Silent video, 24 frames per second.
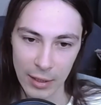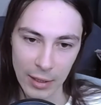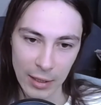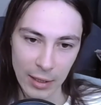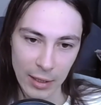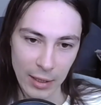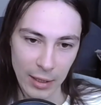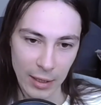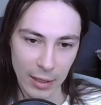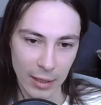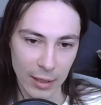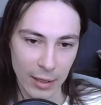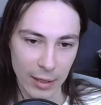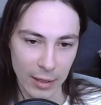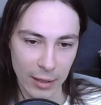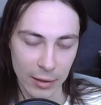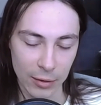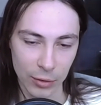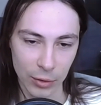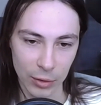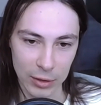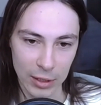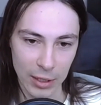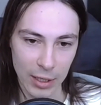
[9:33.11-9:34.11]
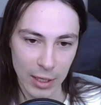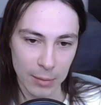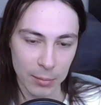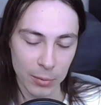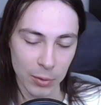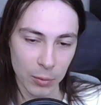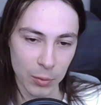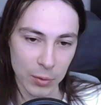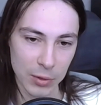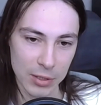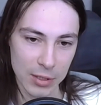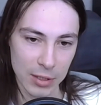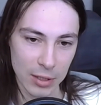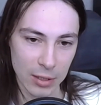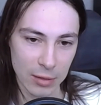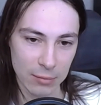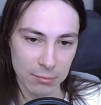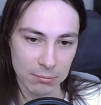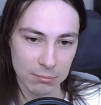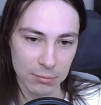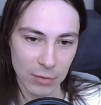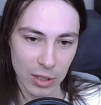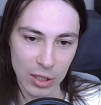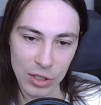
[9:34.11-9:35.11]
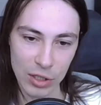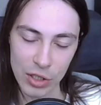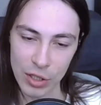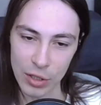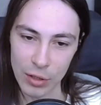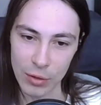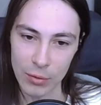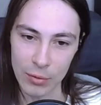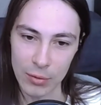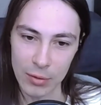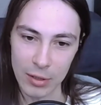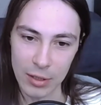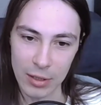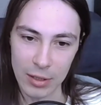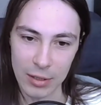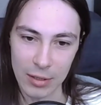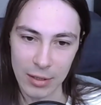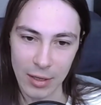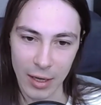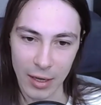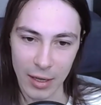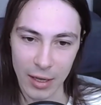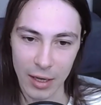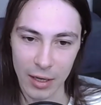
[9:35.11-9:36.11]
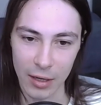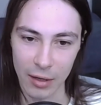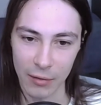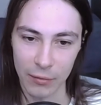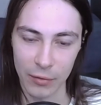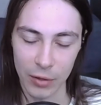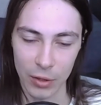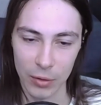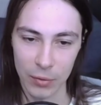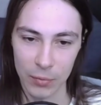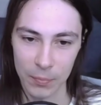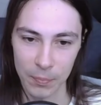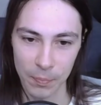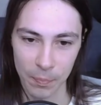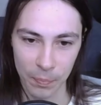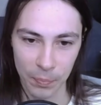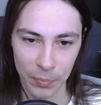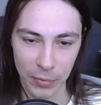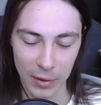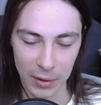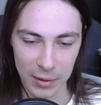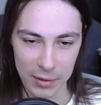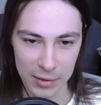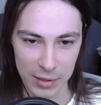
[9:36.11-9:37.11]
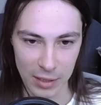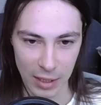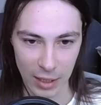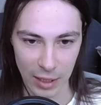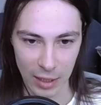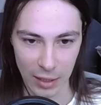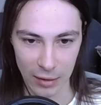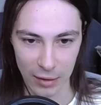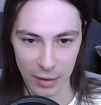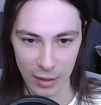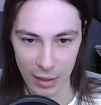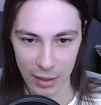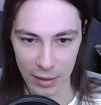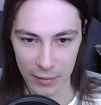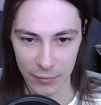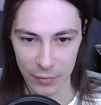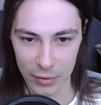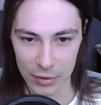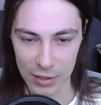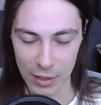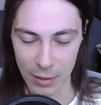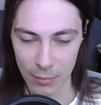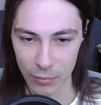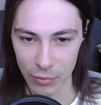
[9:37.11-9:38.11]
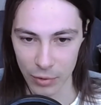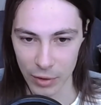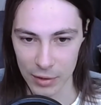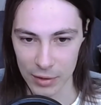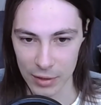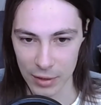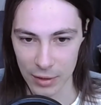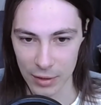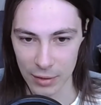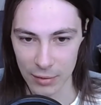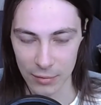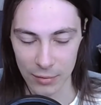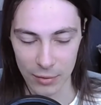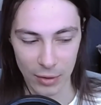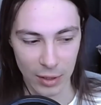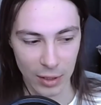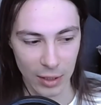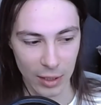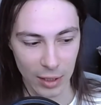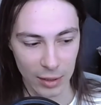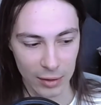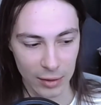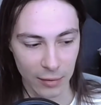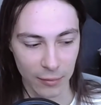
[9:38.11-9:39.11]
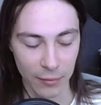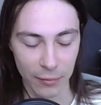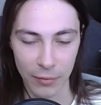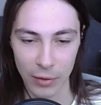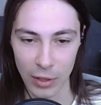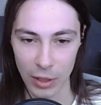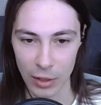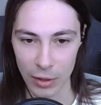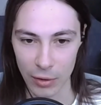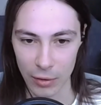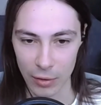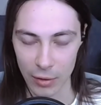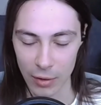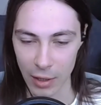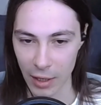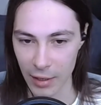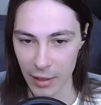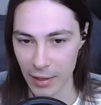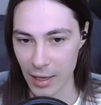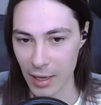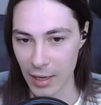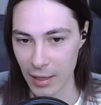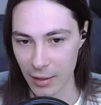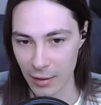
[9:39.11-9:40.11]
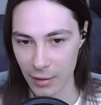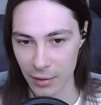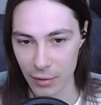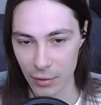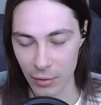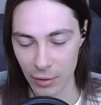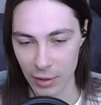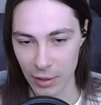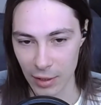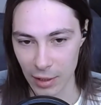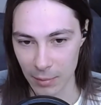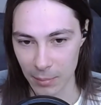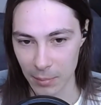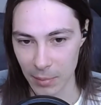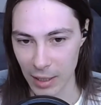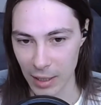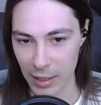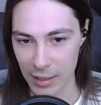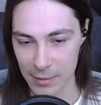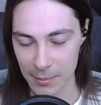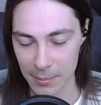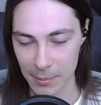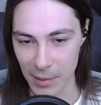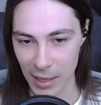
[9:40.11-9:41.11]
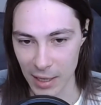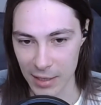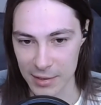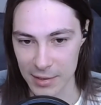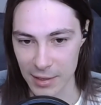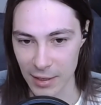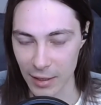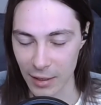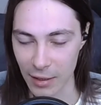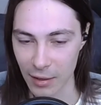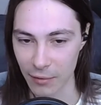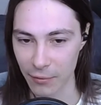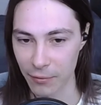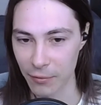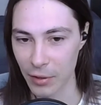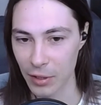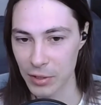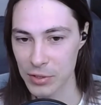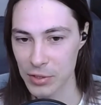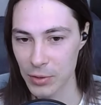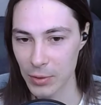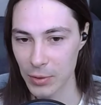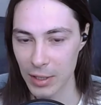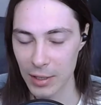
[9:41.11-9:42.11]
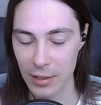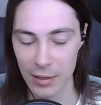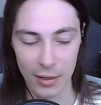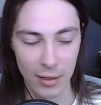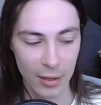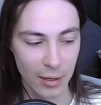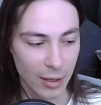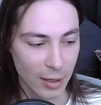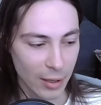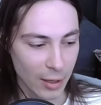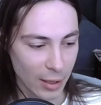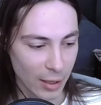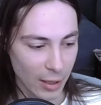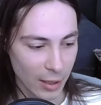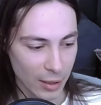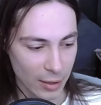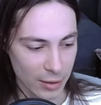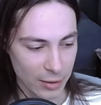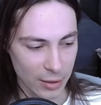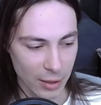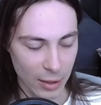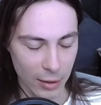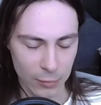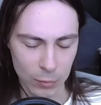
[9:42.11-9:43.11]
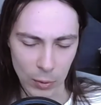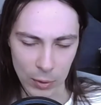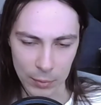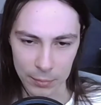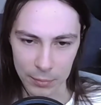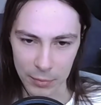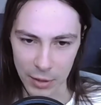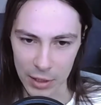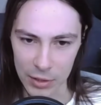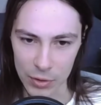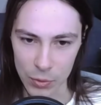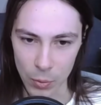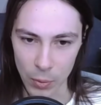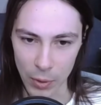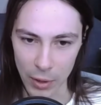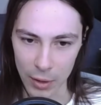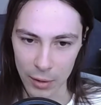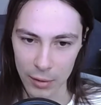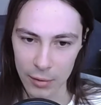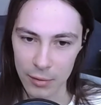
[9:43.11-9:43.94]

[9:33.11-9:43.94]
And I looked it up. It was an issue in Ionic Vue saying that for some reason you cannot configure Ionic. You cannot pass any configs to it. I was like, well, that's weird.